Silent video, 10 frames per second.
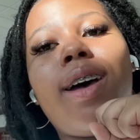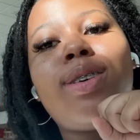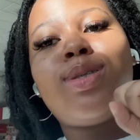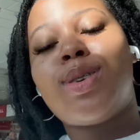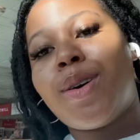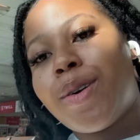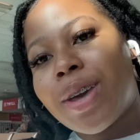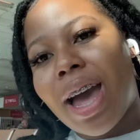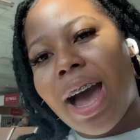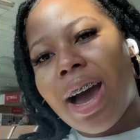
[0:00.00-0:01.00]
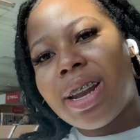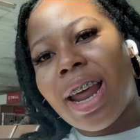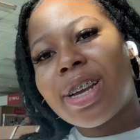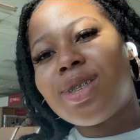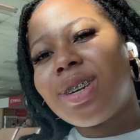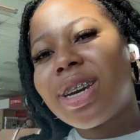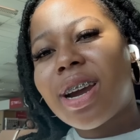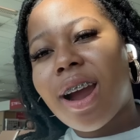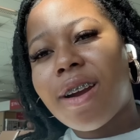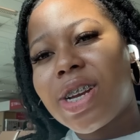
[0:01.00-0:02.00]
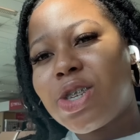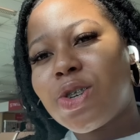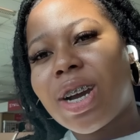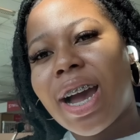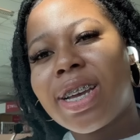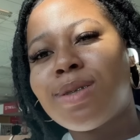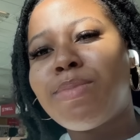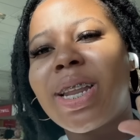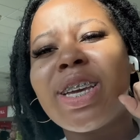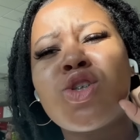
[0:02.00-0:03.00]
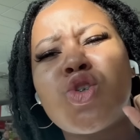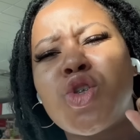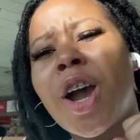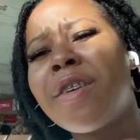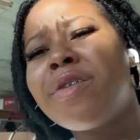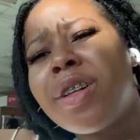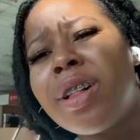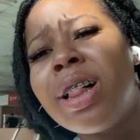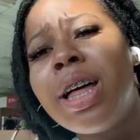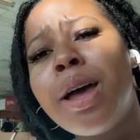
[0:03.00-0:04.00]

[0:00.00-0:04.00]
So yeah, I'd like to encourage you guys, please travel,